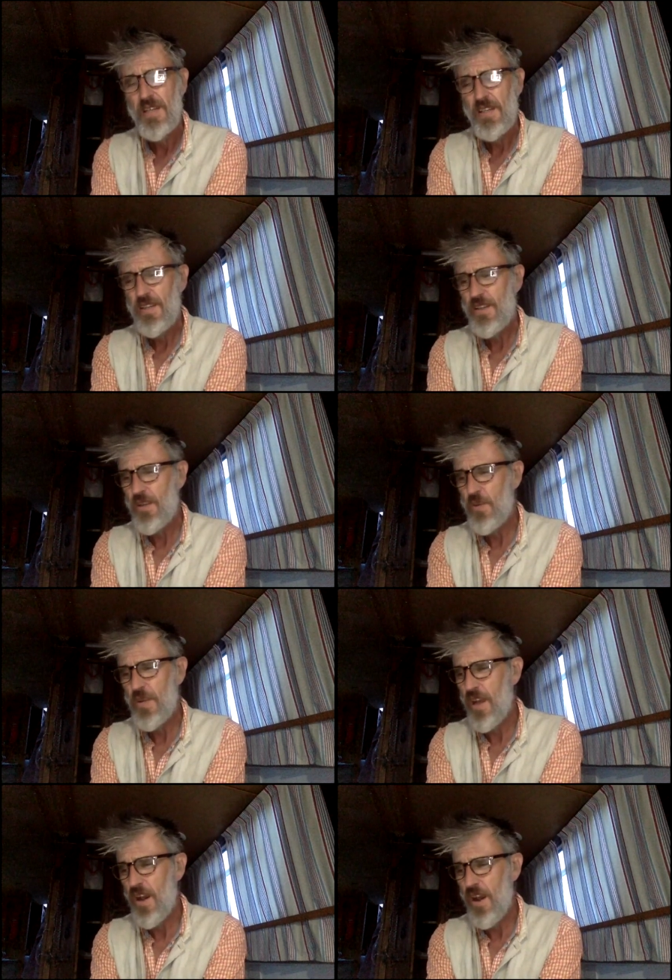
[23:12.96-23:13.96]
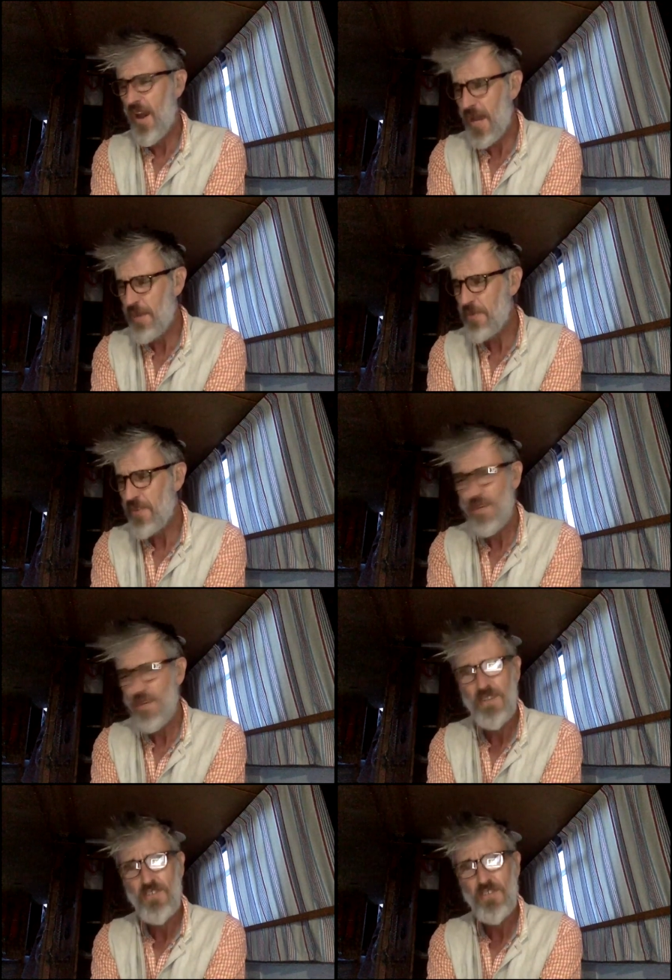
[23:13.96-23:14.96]
We are
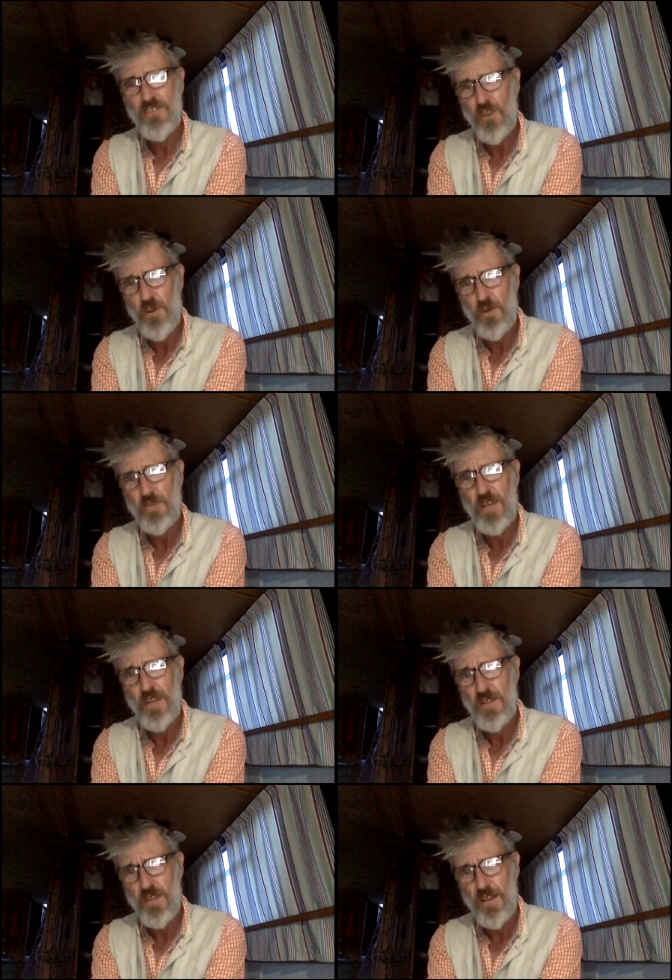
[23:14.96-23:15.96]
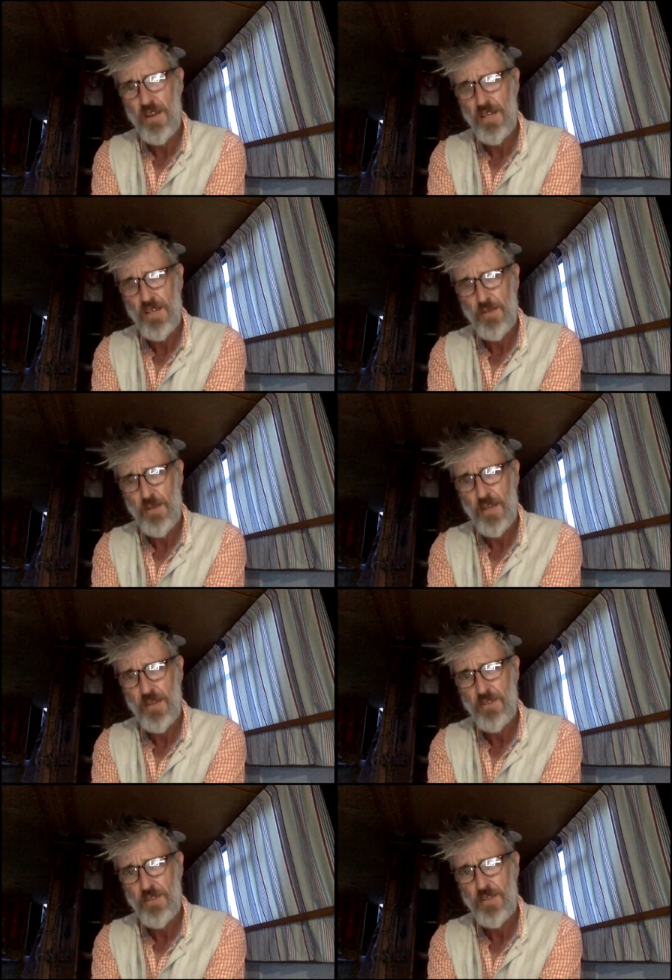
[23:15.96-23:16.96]
absolutely sold down the line if we
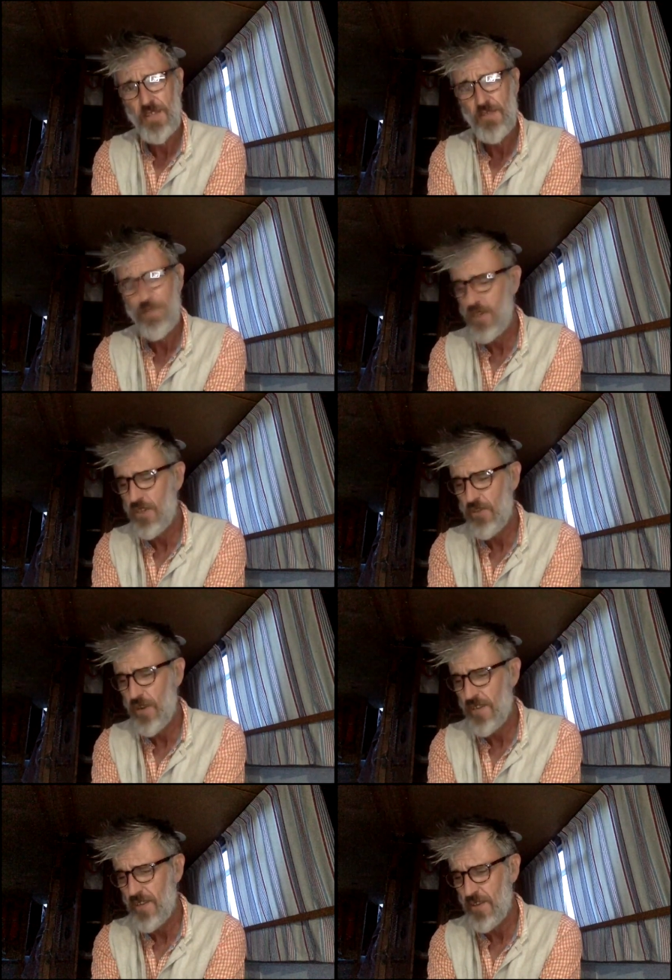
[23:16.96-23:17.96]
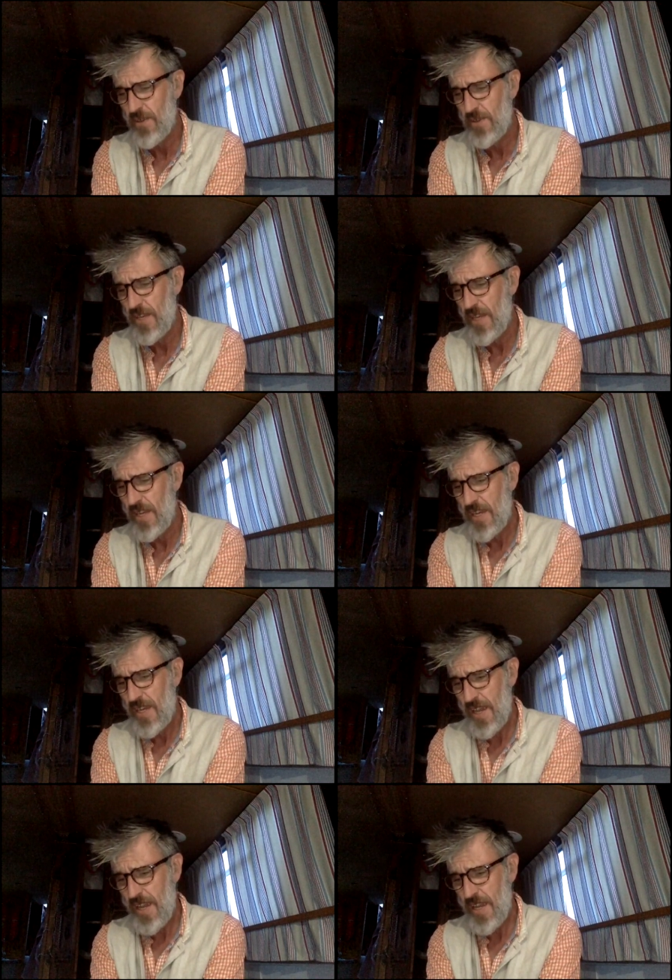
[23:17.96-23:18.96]
enter into these free trade deals.
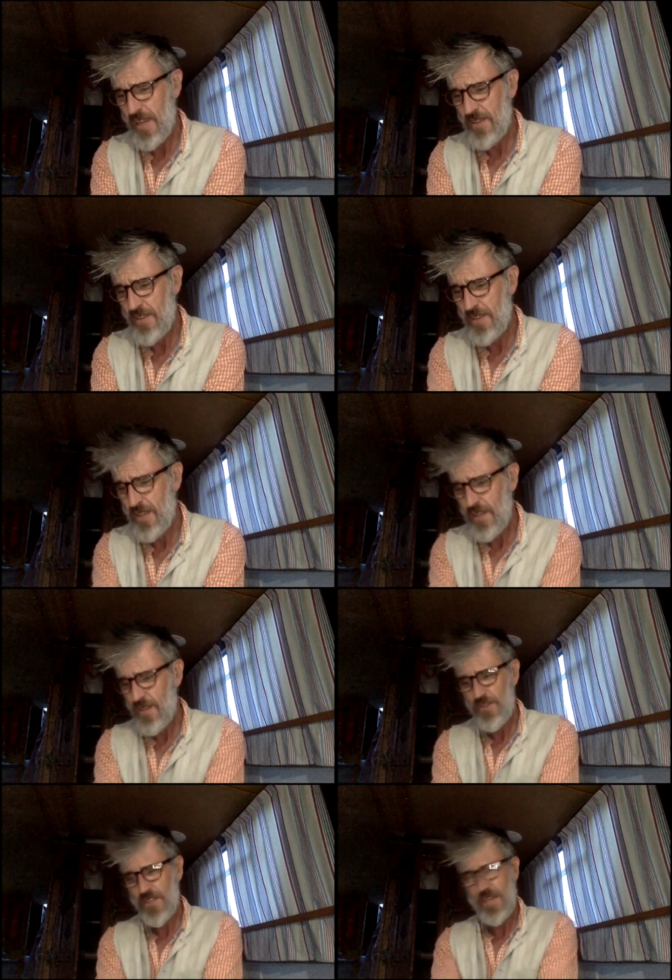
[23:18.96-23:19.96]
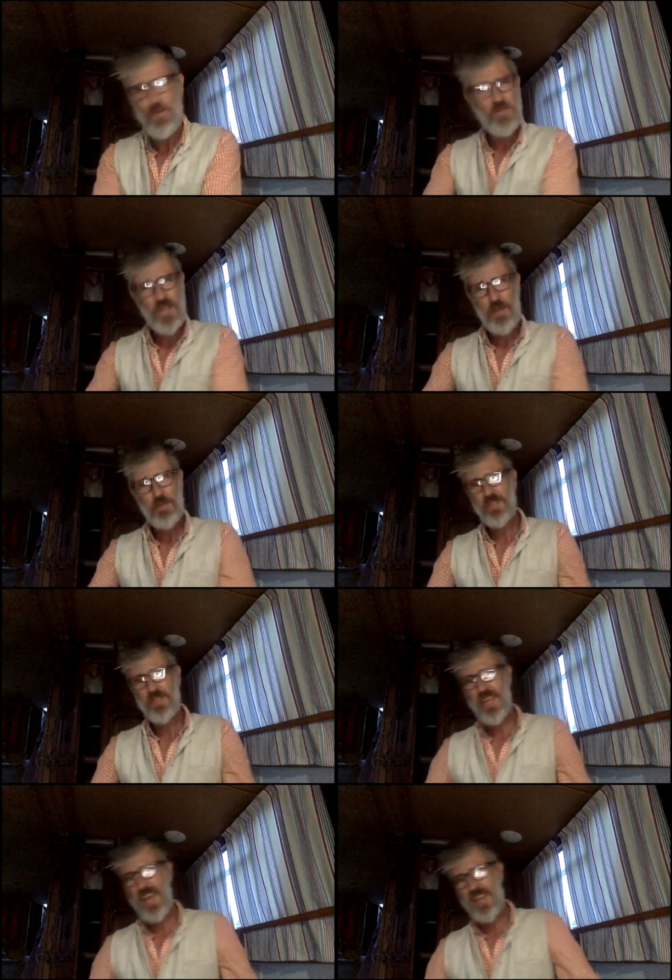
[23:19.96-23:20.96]
And you've seen what's happened to
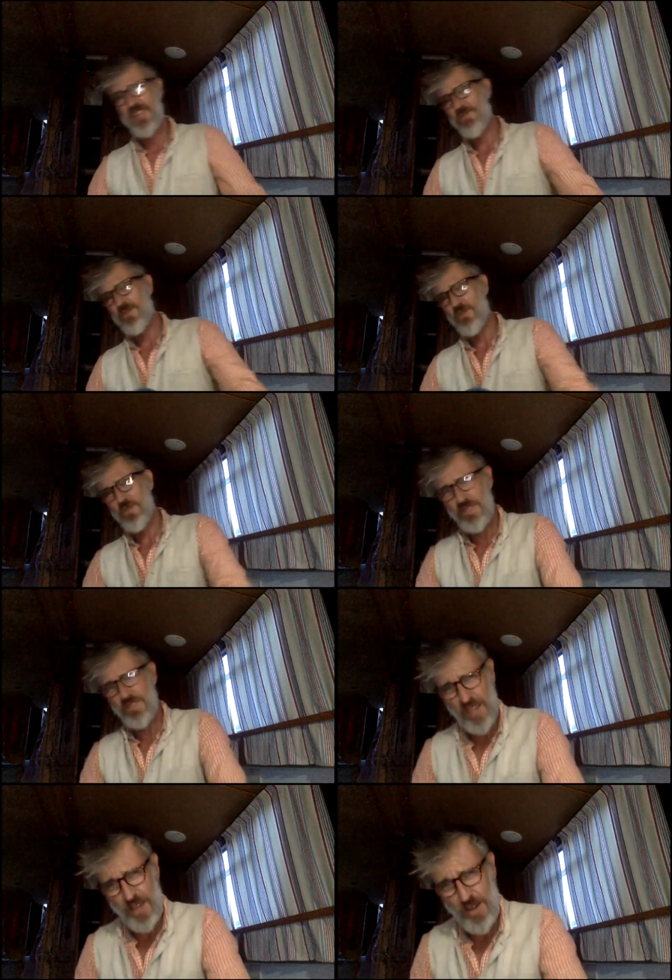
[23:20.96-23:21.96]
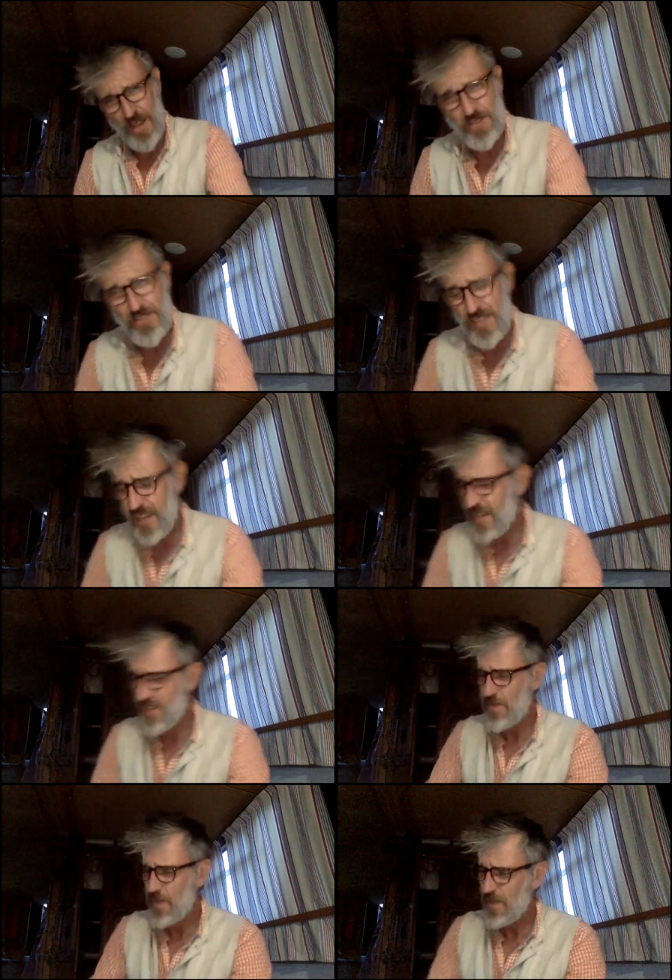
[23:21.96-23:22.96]
Canada and all these, and how Canada's being